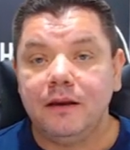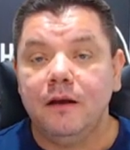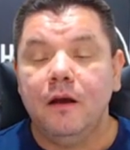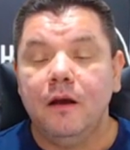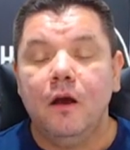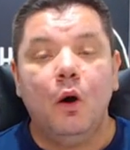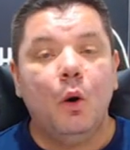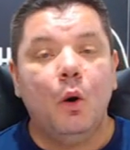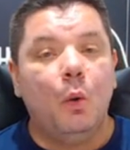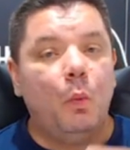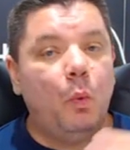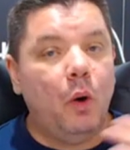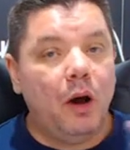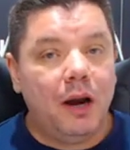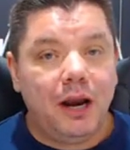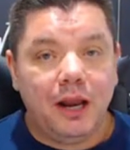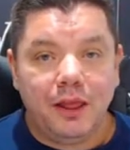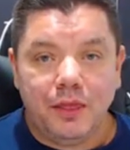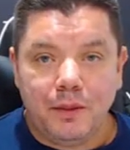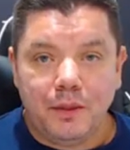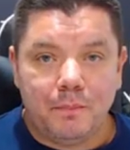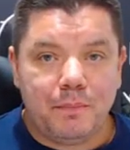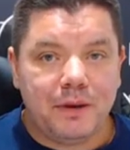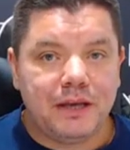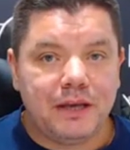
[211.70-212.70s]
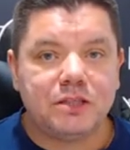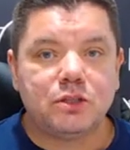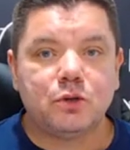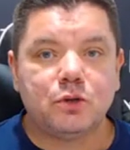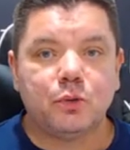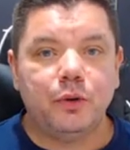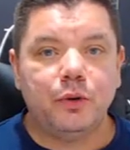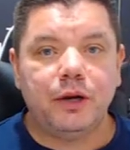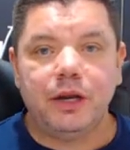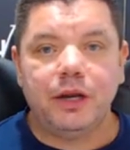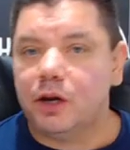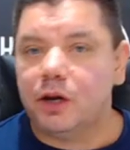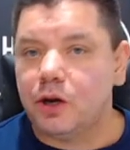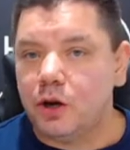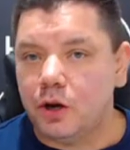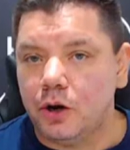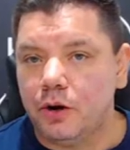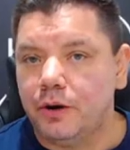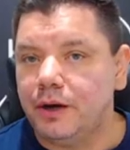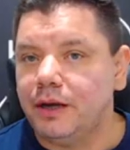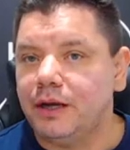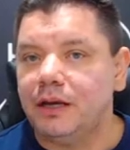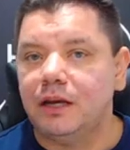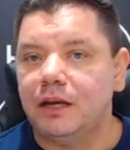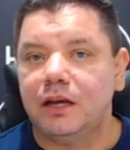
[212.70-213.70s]
in what are the best
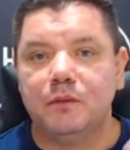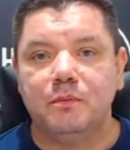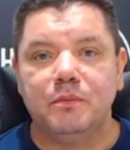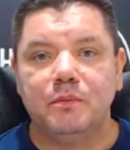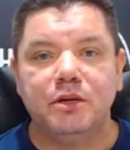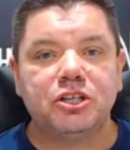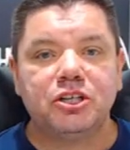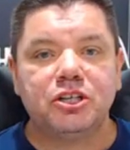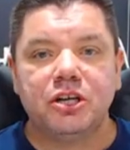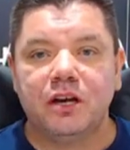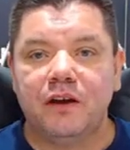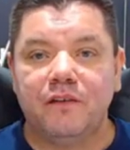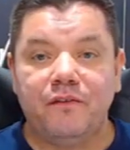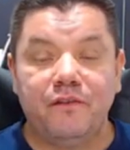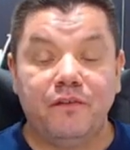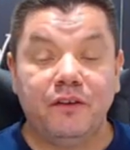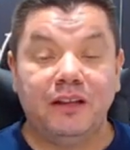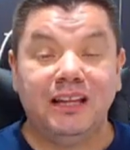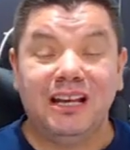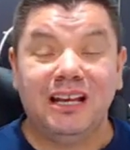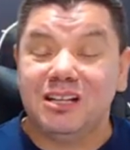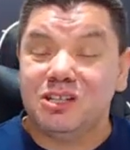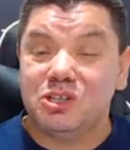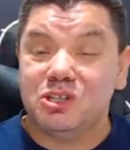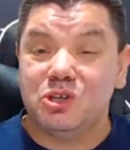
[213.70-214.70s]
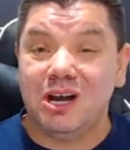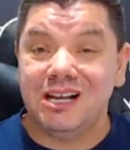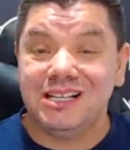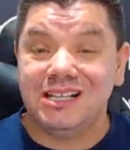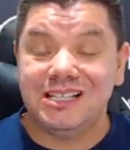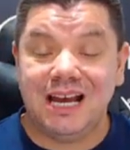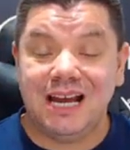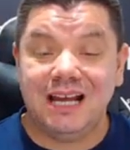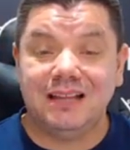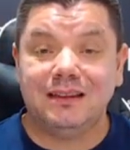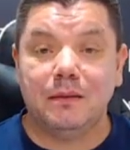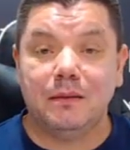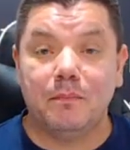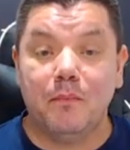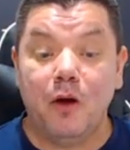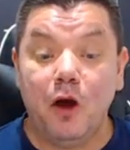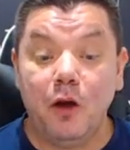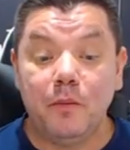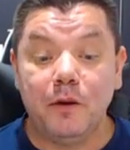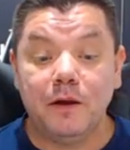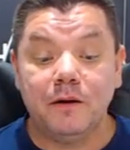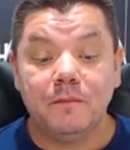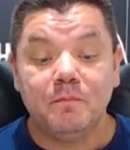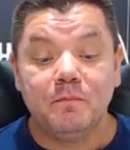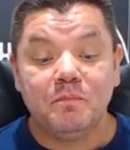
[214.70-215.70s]
reoccurring commission affiliate sites at the
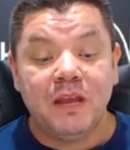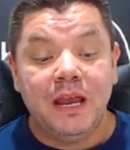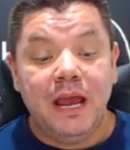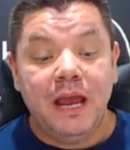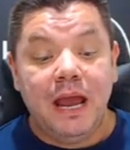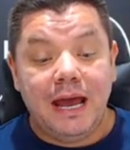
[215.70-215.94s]
moment.